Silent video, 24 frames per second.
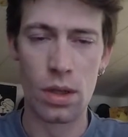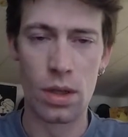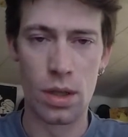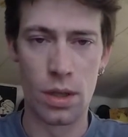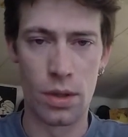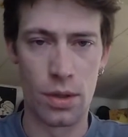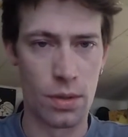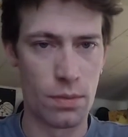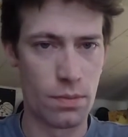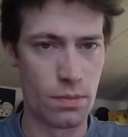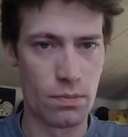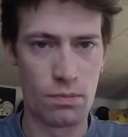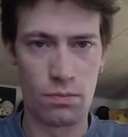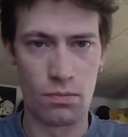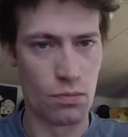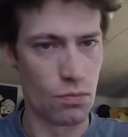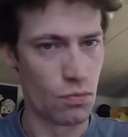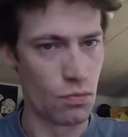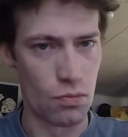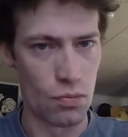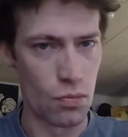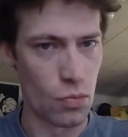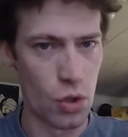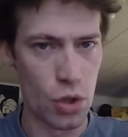So
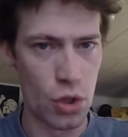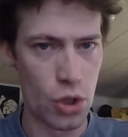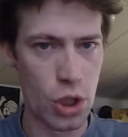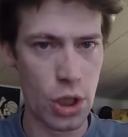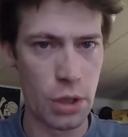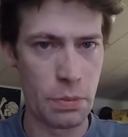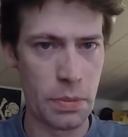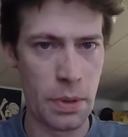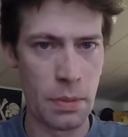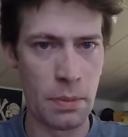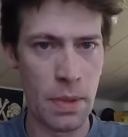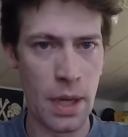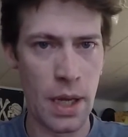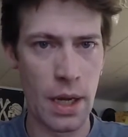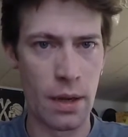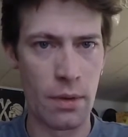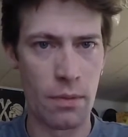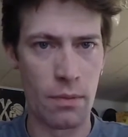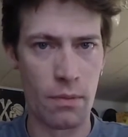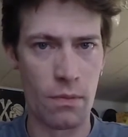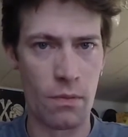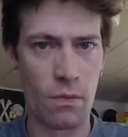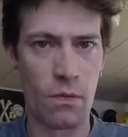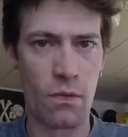you shouldn't be
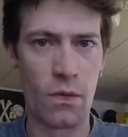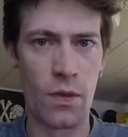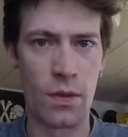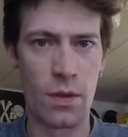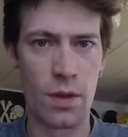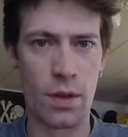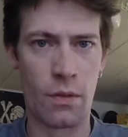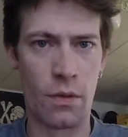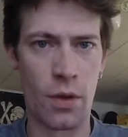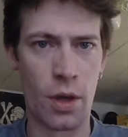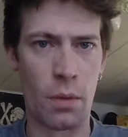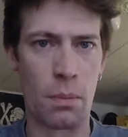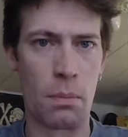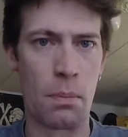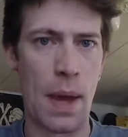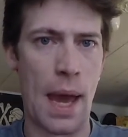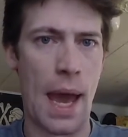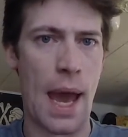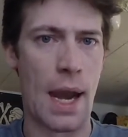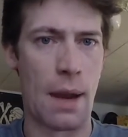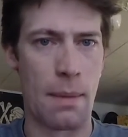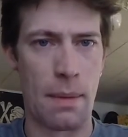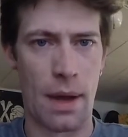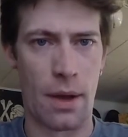made to feel
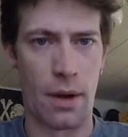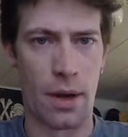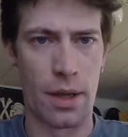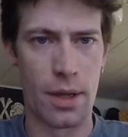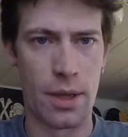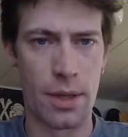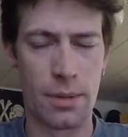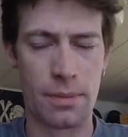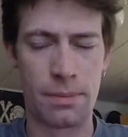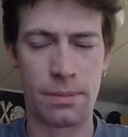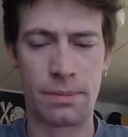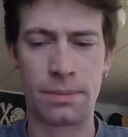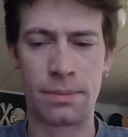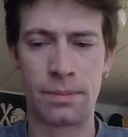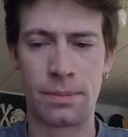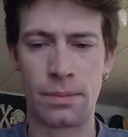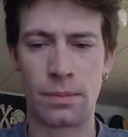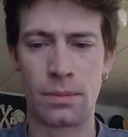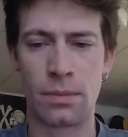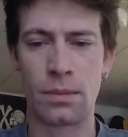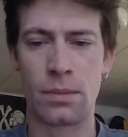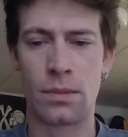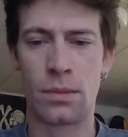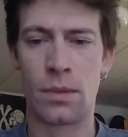bad about it.
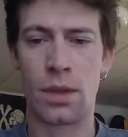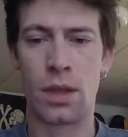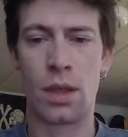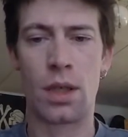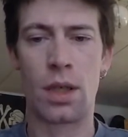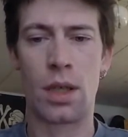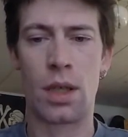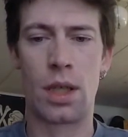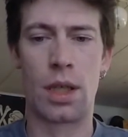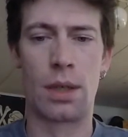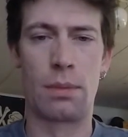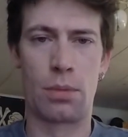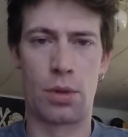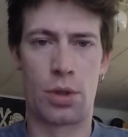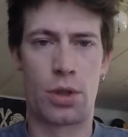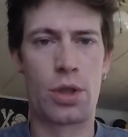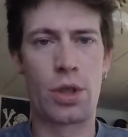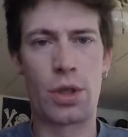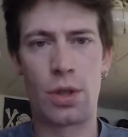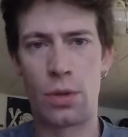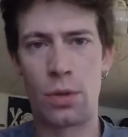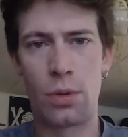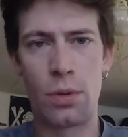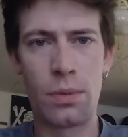Number
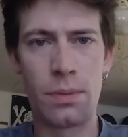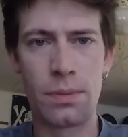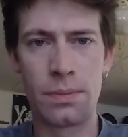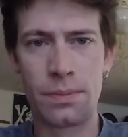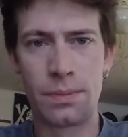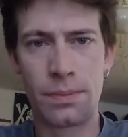two,